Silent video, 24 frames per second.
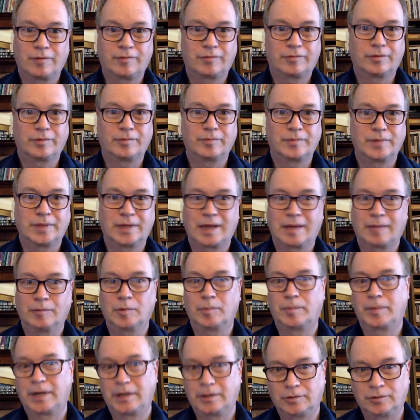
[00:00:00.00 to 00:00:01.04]
from being able
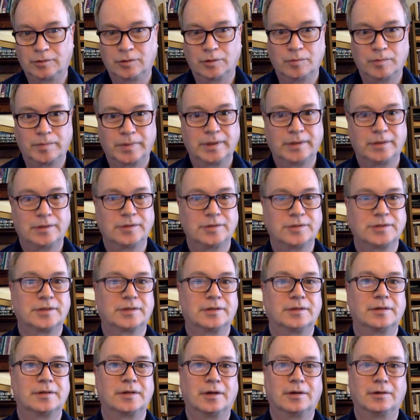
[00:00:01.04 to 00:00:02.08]
to pay your own bills
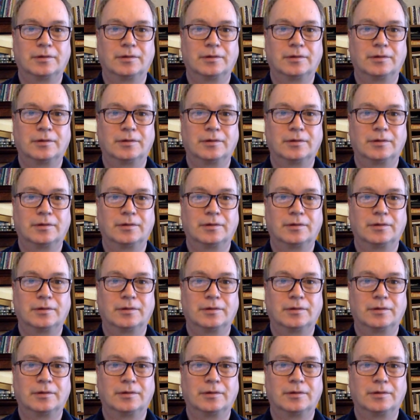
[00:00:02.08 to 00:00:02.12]
and,